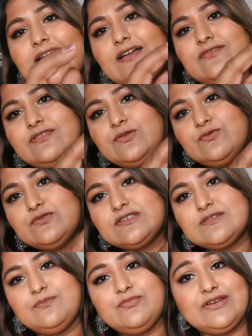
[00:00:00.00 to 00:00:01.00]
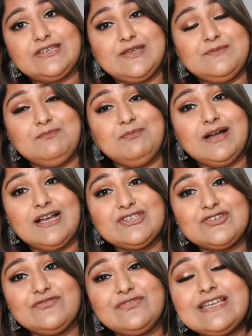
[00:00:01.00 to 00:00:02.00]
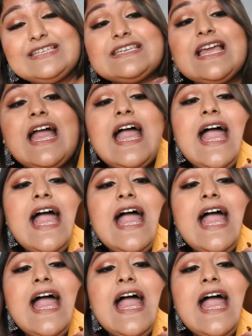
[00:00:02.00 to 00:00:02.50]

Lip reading: I have used pretty much of it,